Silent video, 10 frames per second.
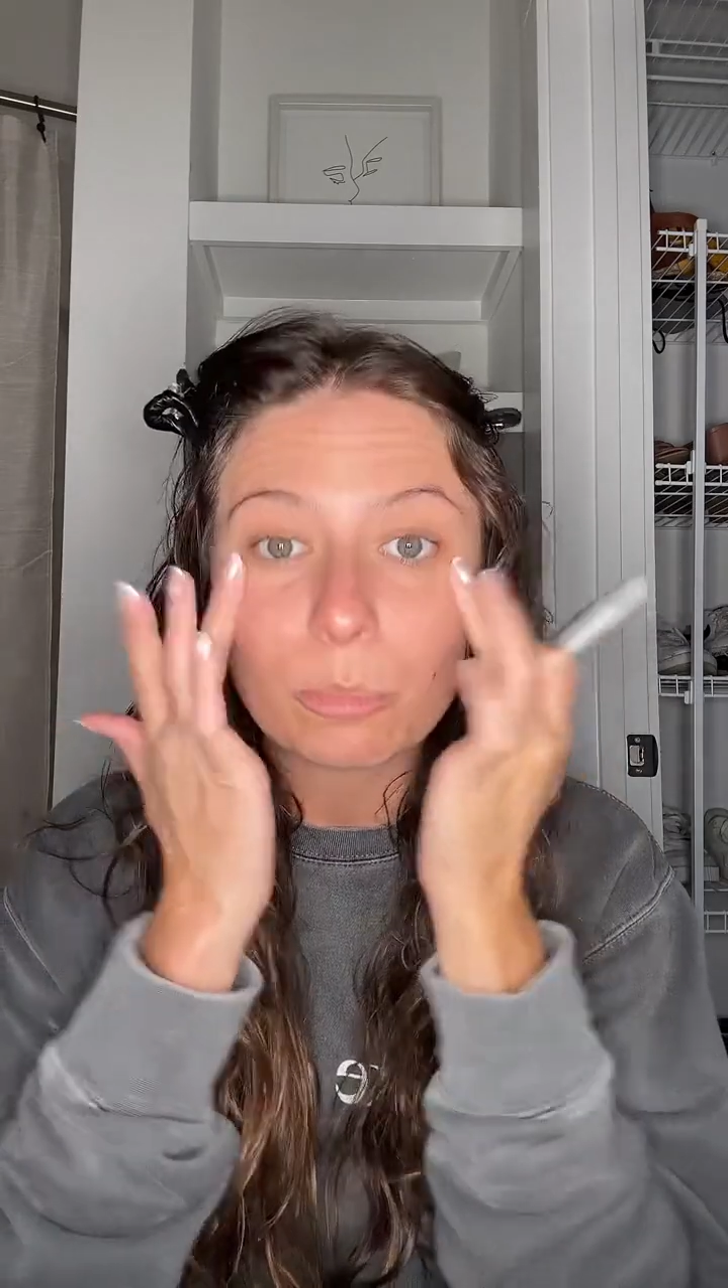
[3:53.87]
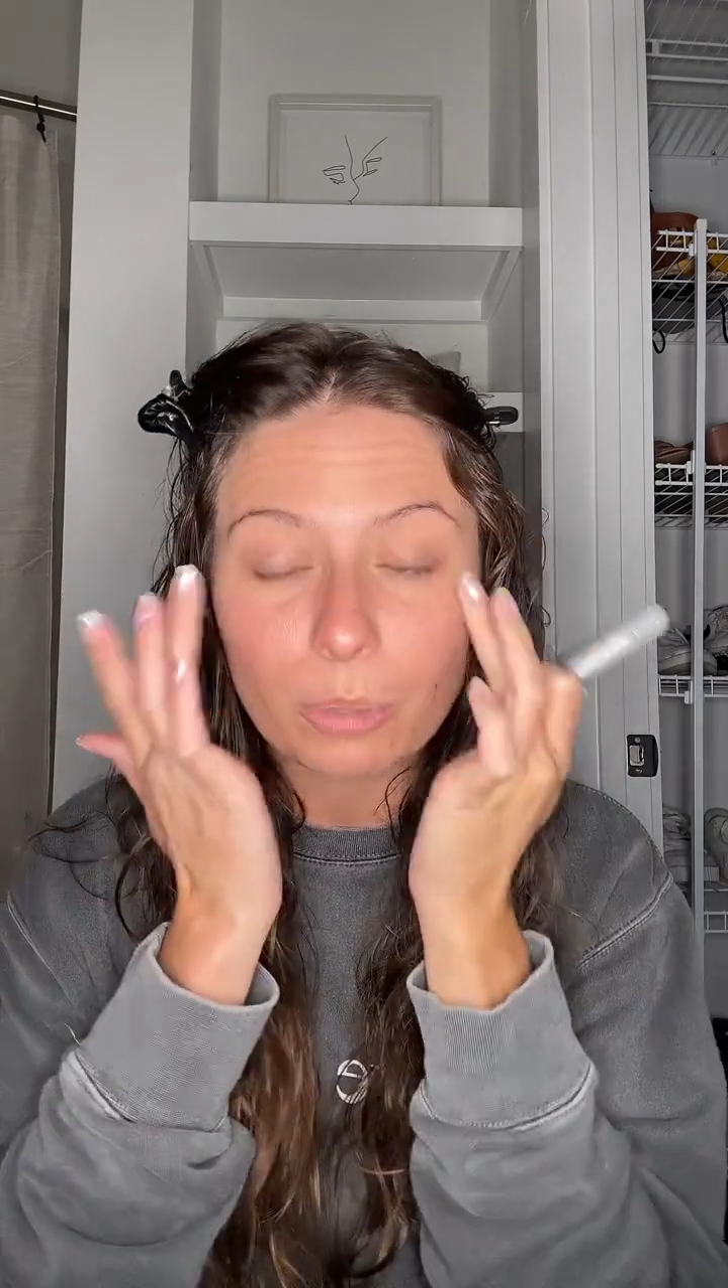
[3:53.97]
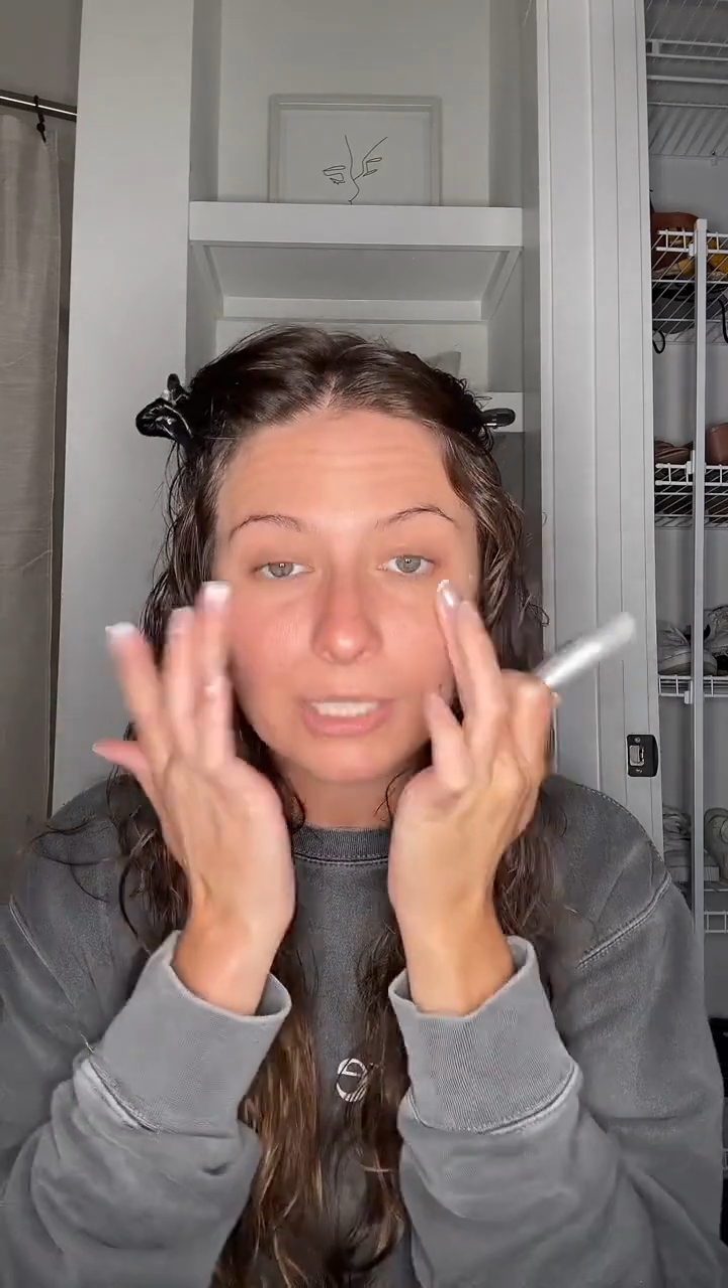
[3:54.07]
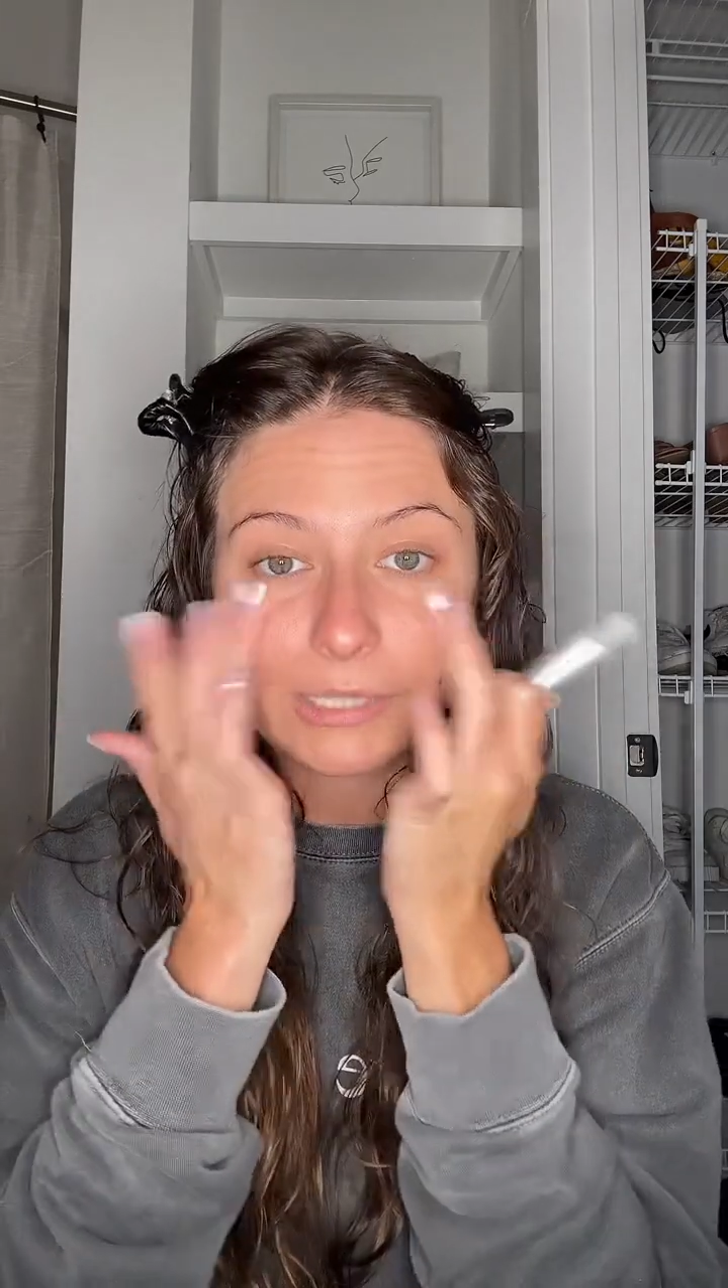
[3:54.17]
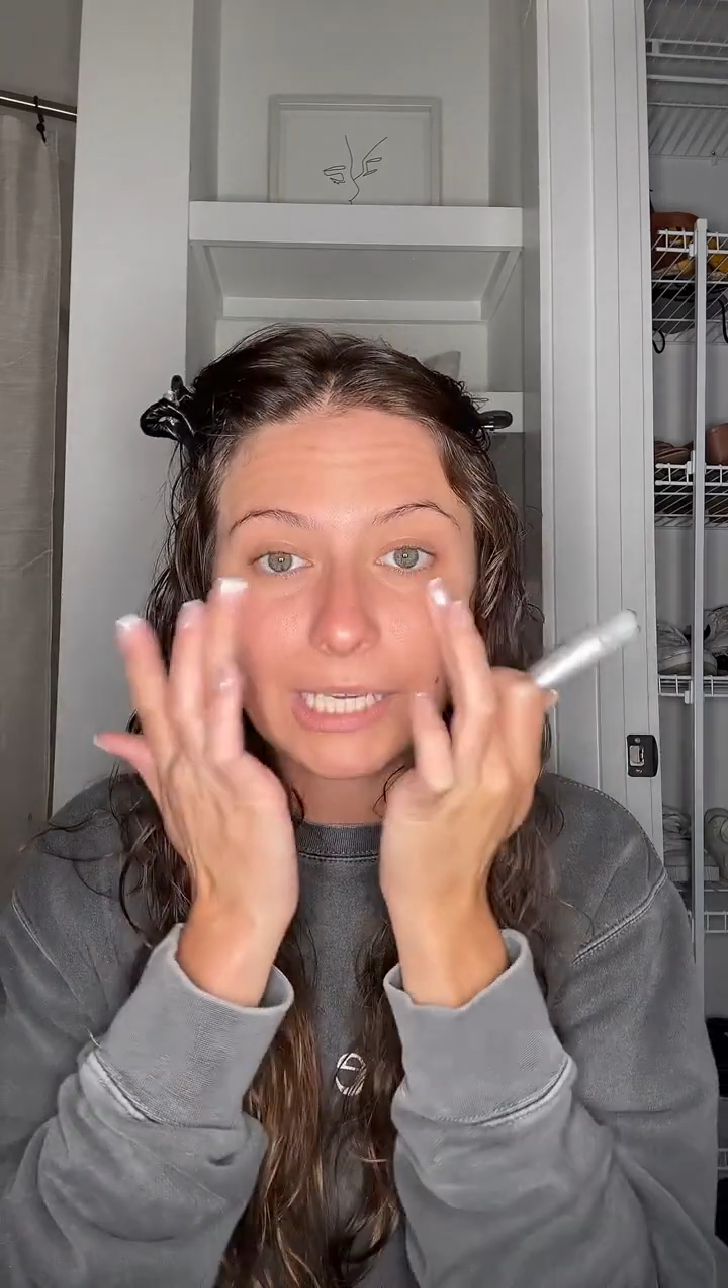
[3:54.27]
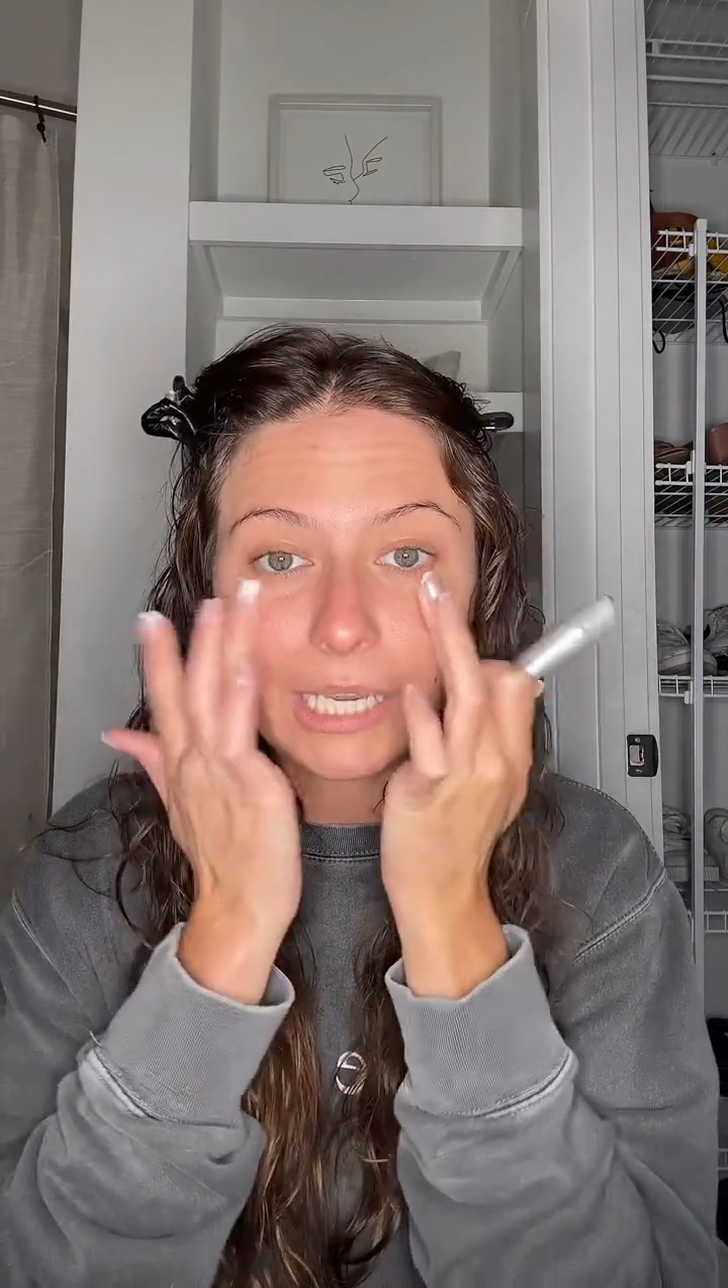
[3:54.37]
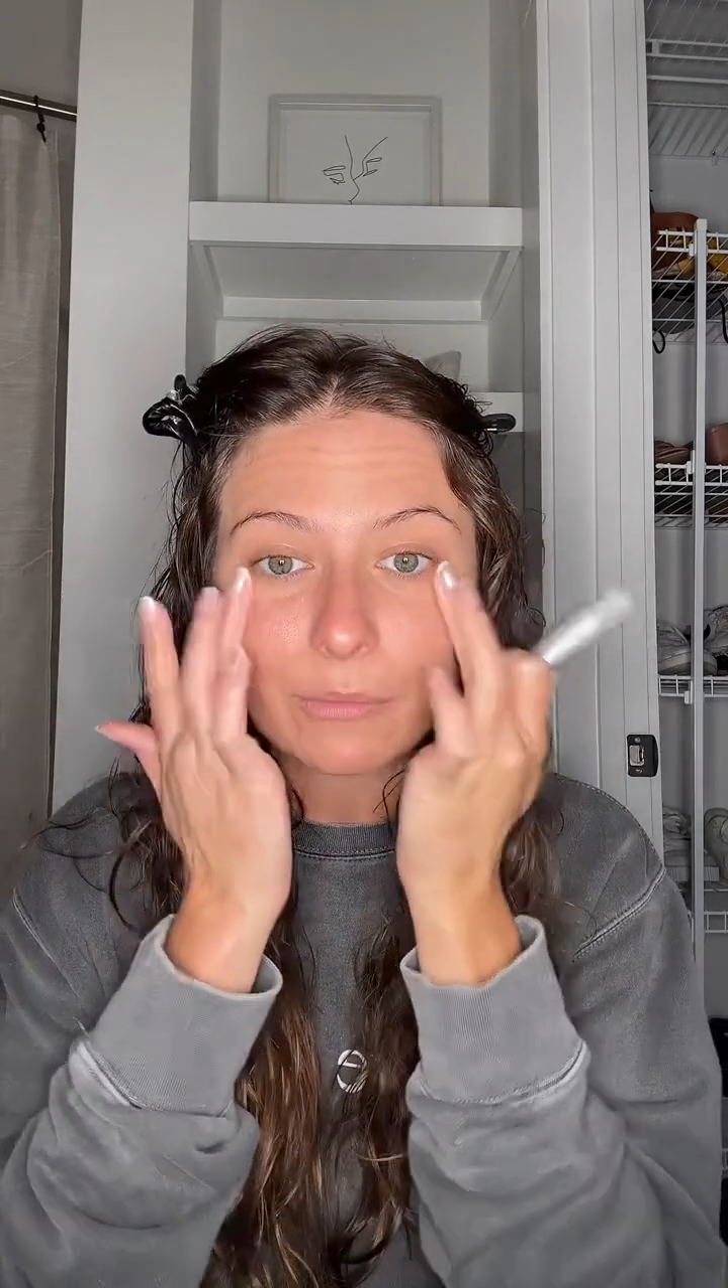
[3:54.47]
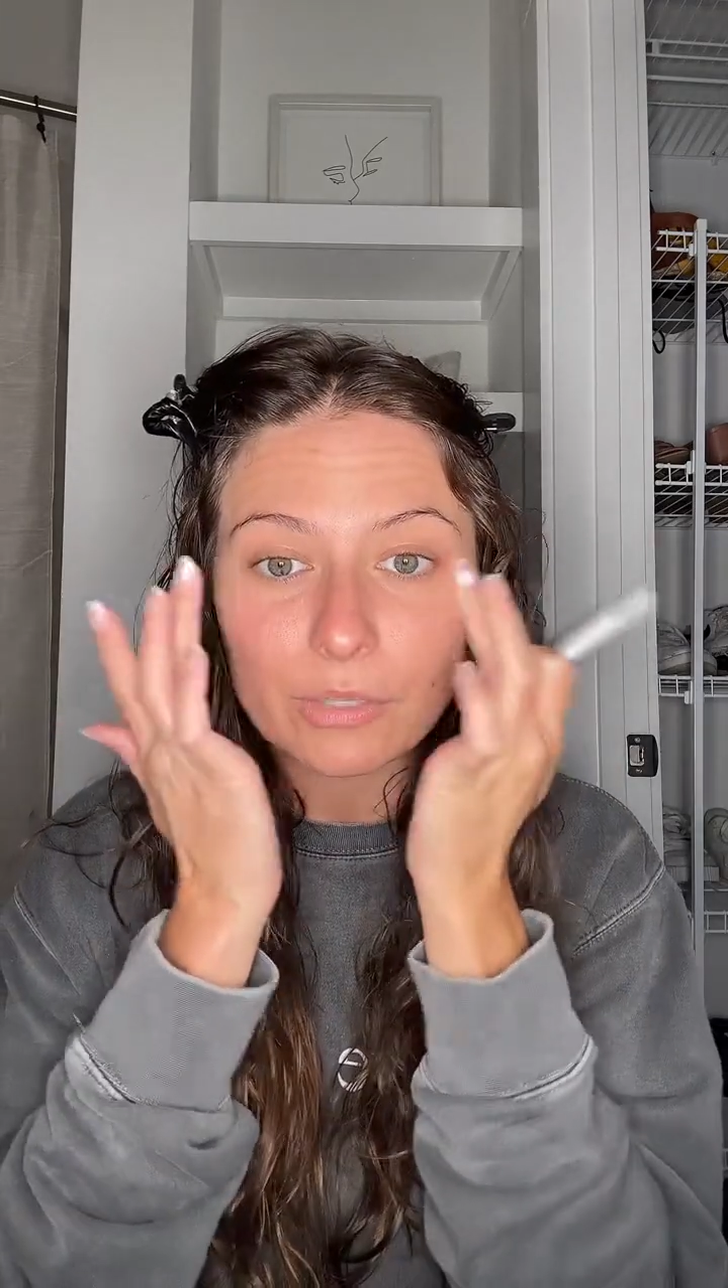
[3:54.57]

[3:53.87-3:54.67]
press it in